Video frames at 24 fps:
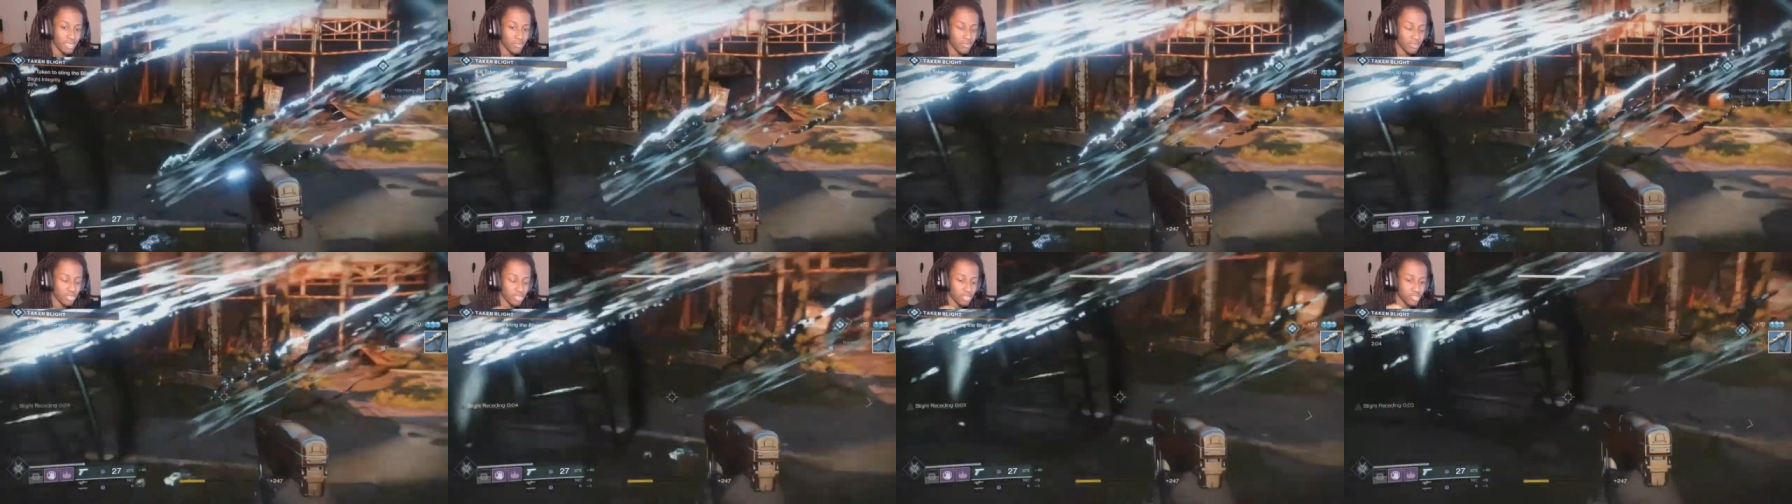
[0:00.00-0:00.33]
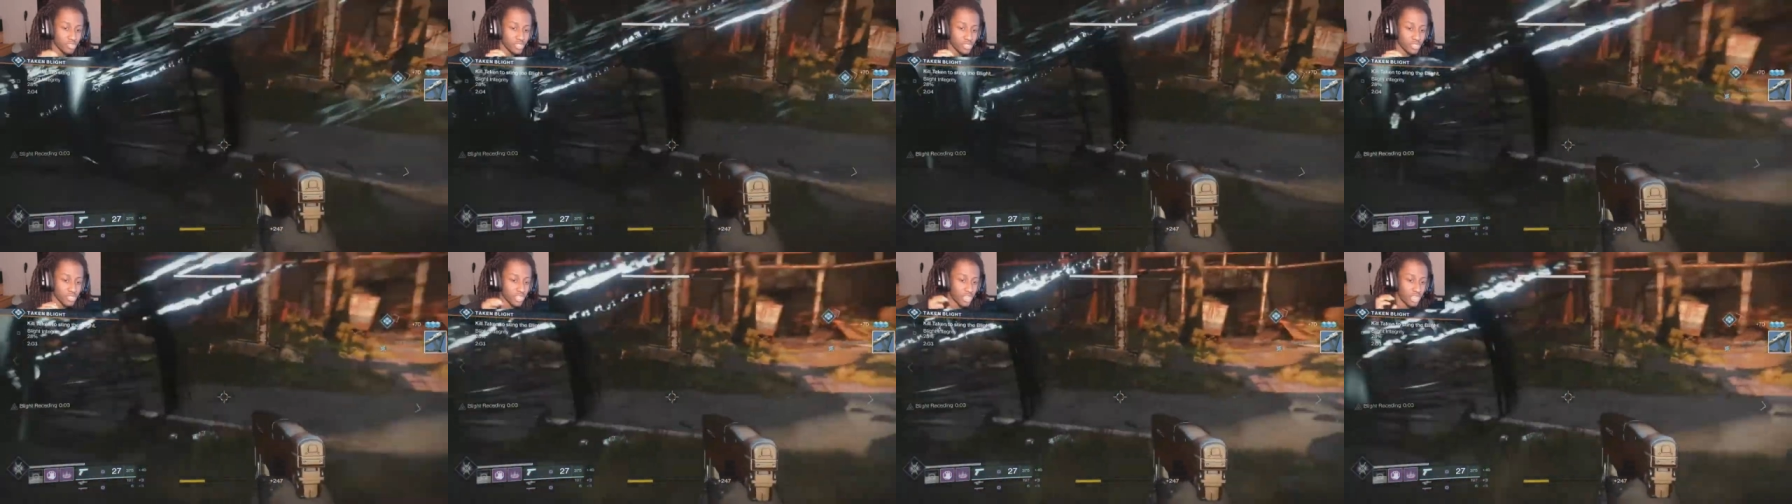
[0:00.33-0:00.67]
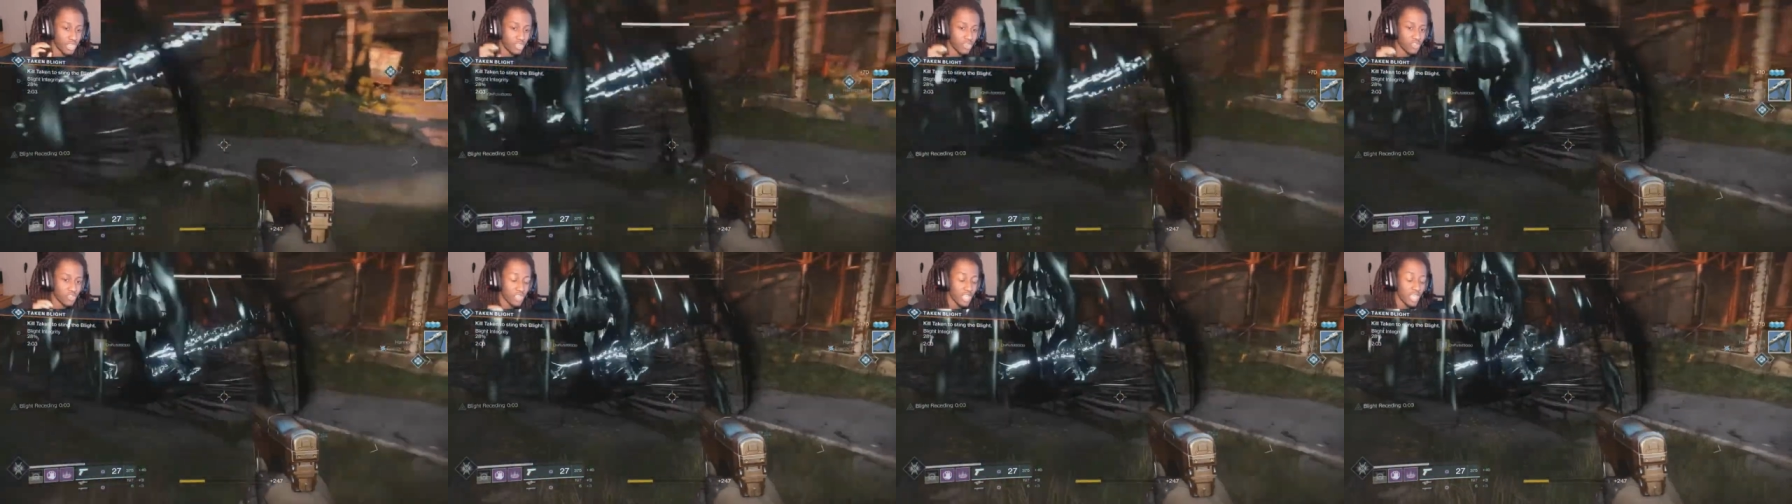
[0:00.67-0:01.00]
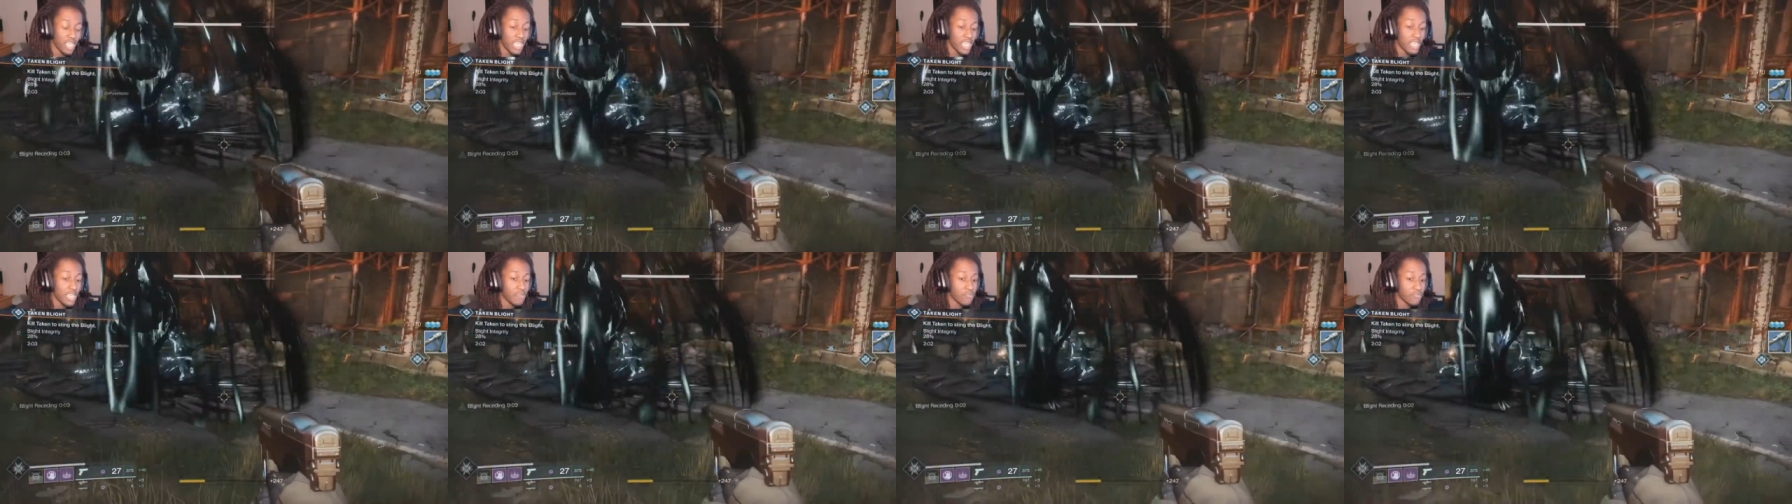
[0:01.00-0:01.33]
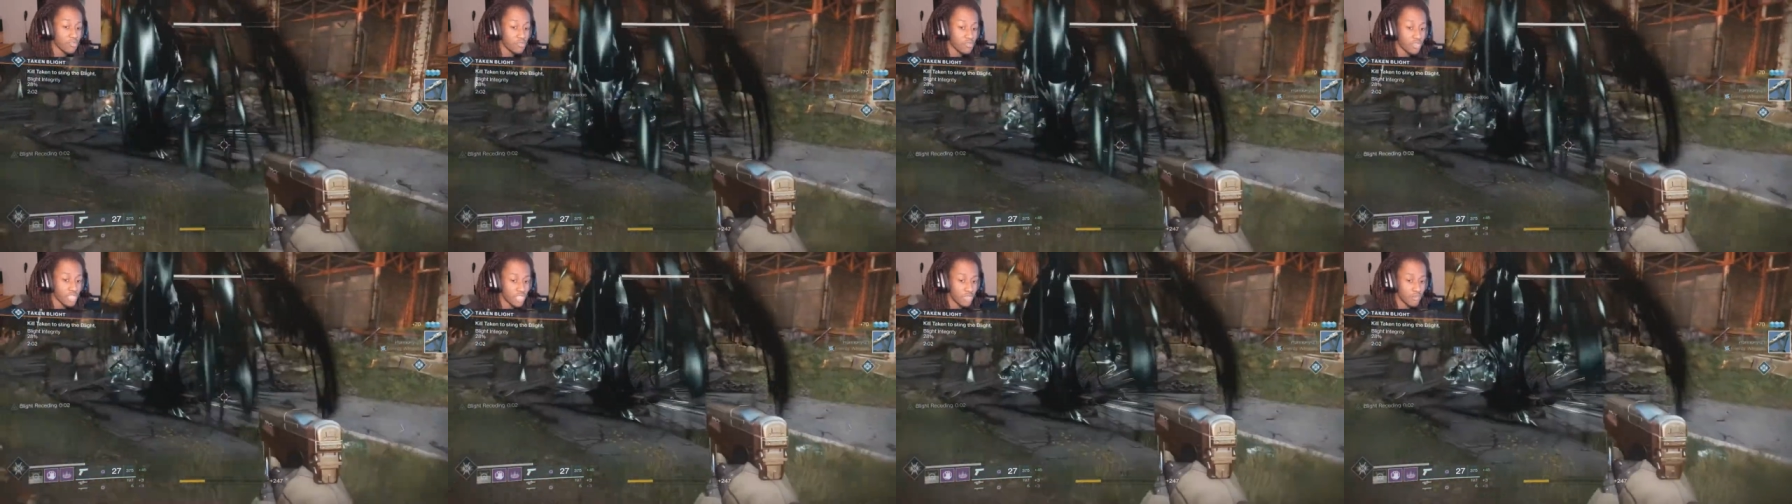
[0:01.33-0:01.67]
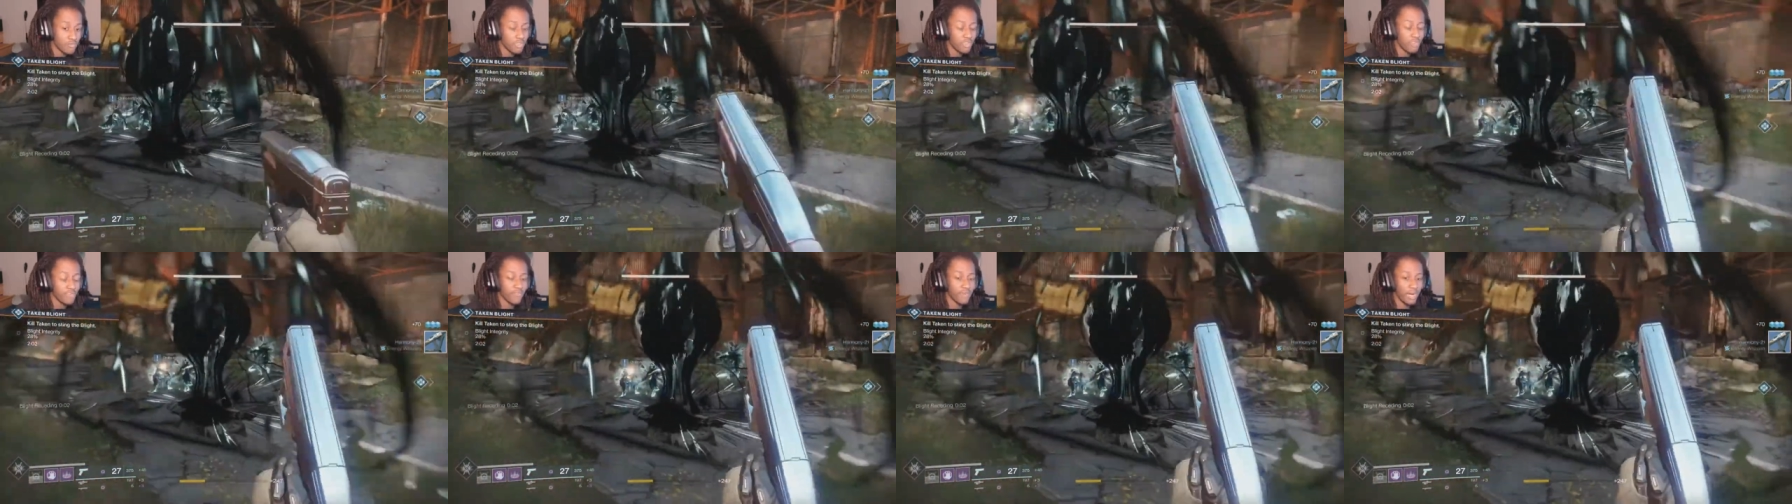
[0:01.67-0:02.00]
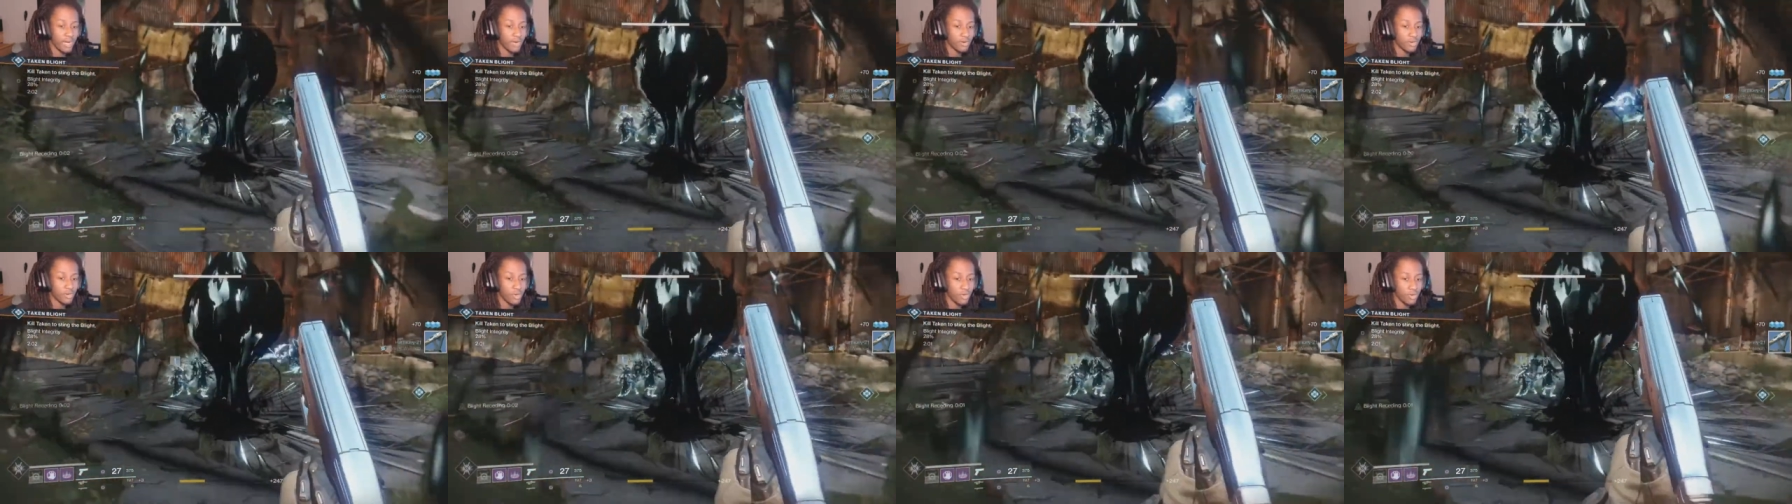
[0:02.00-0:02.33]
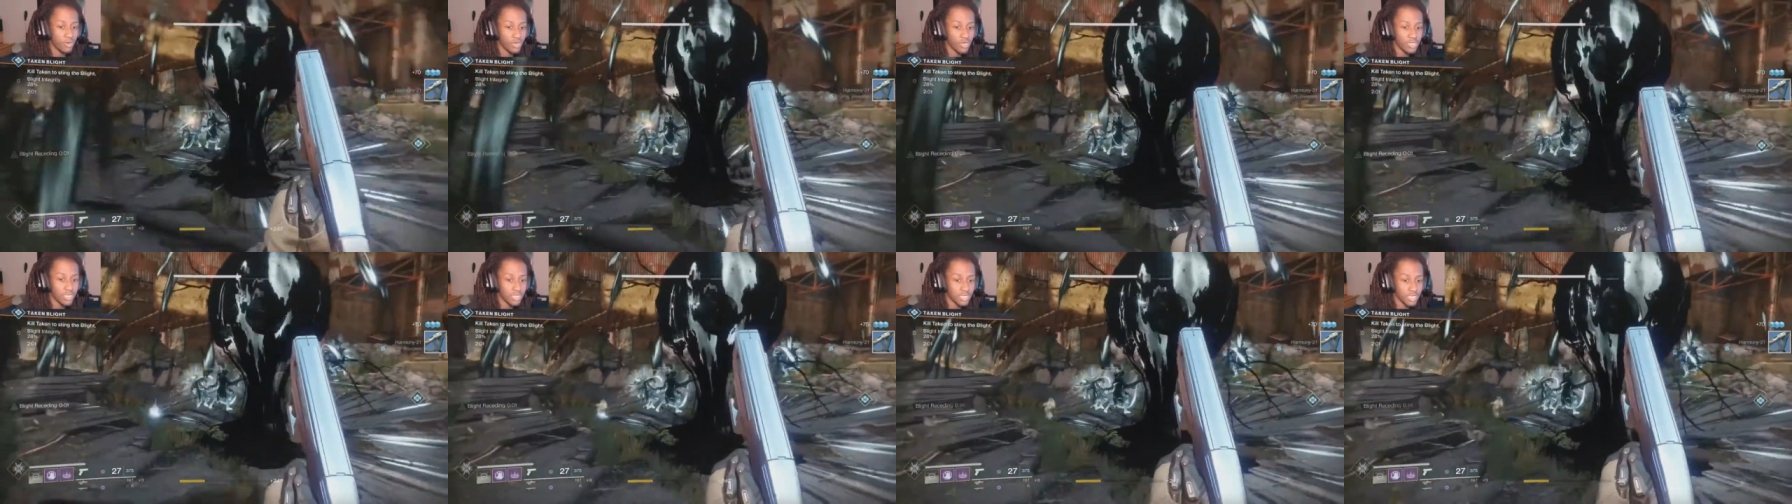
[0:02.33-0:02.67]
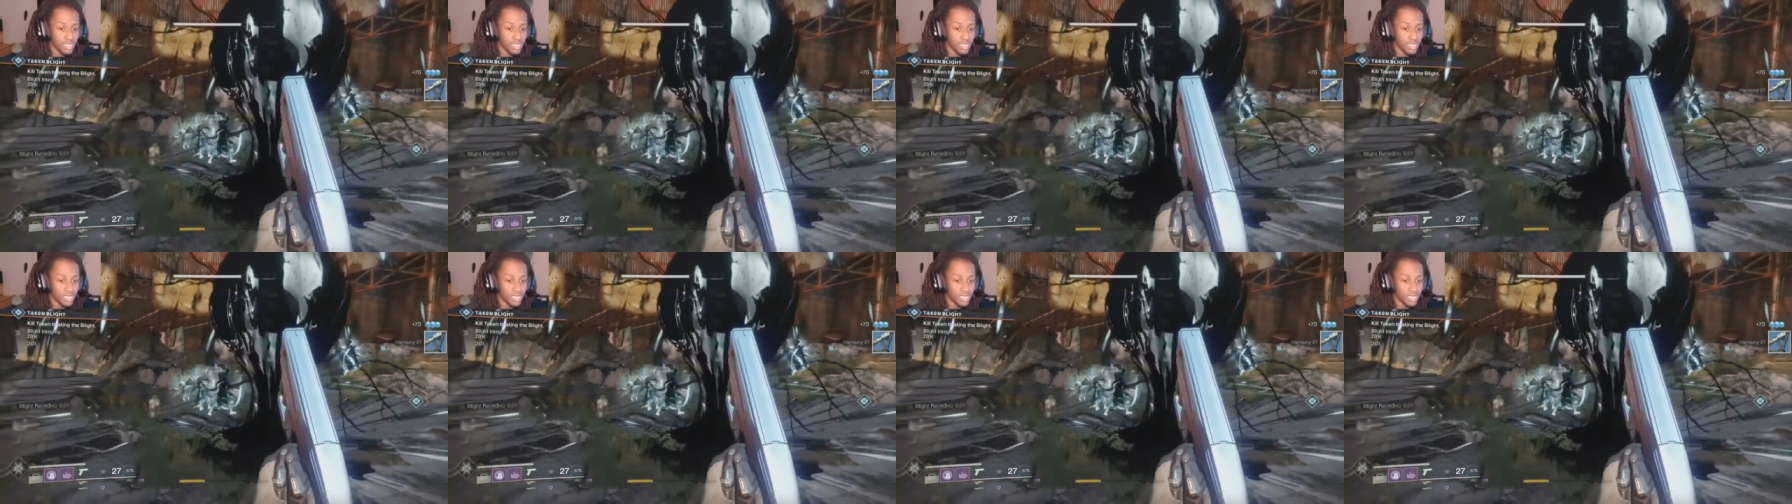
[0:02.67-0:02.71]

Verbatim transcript: it restores your health. If you keep Devour on,